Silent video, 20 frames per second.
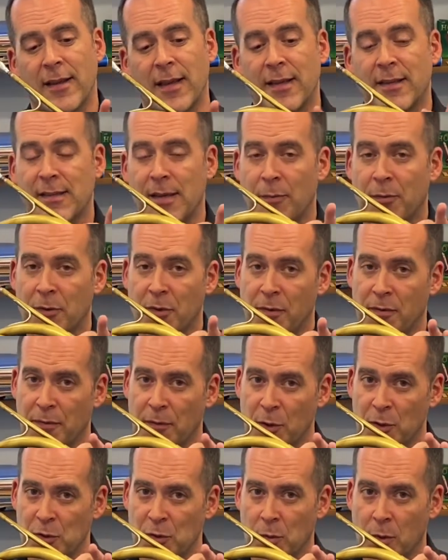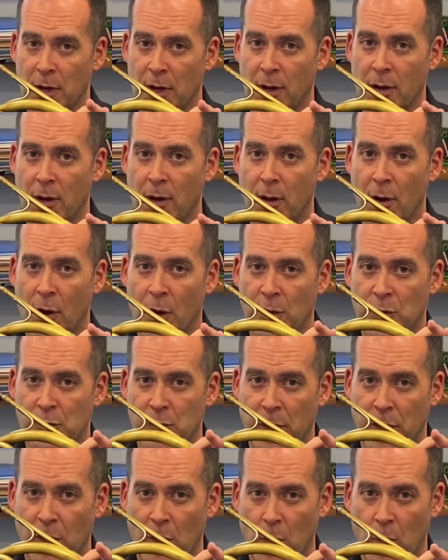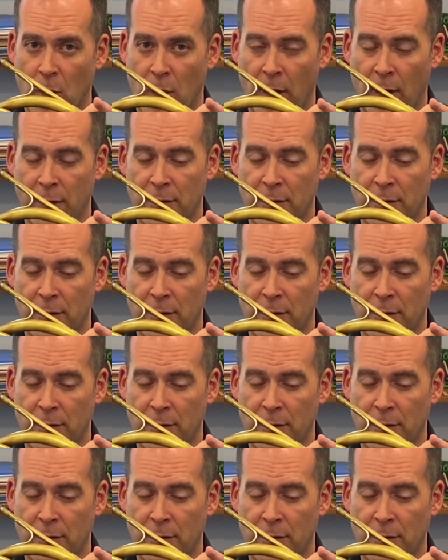except for the first one, are trigger 1.